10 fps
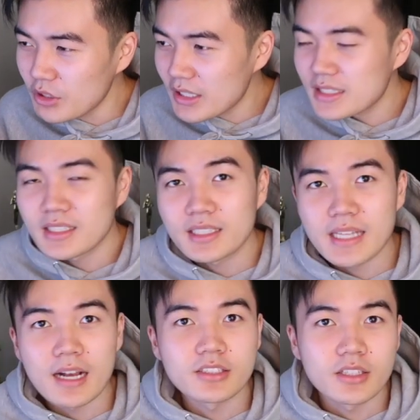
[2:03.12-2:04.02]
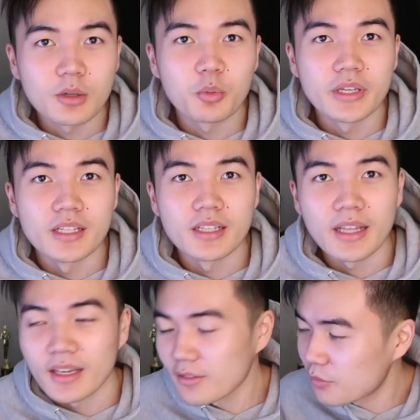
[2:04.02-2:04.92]
what do you guys think is actually gonna win,
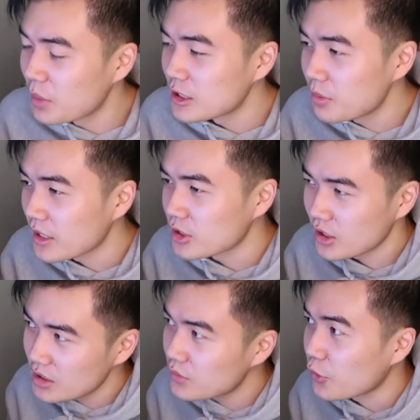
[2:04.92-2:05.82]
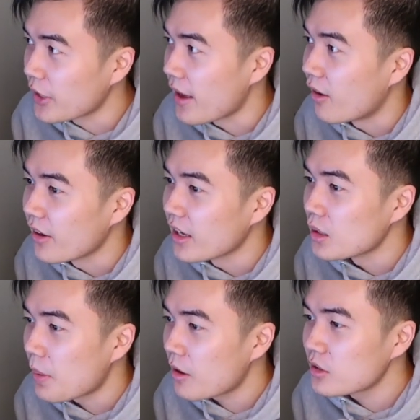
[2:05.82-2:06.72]
like Best Picture, at least for now?
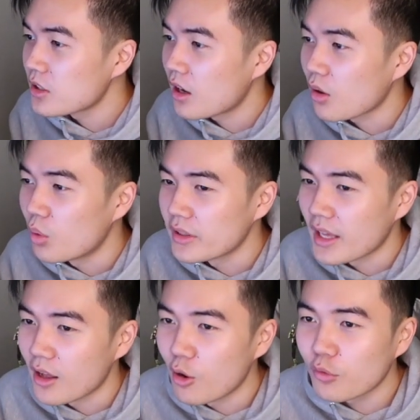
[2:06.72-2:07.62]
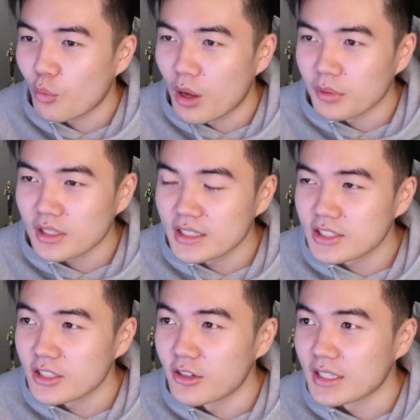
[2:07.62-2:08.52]
And the Power of the Dog won that overwhelmingly,
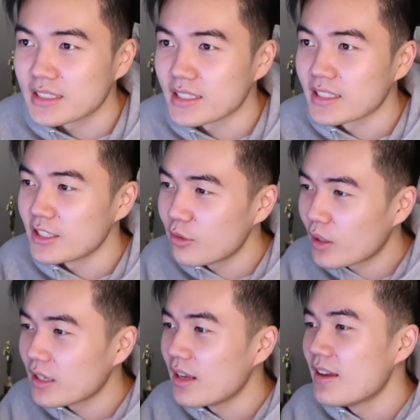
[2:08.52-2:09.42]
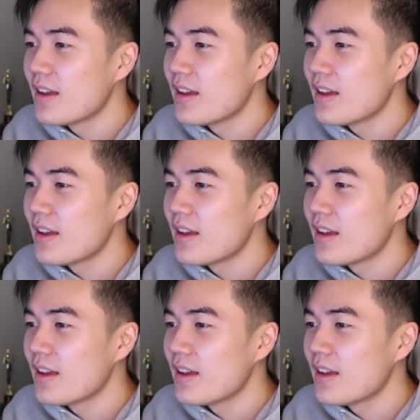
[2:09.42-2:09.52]
so I said, you know what?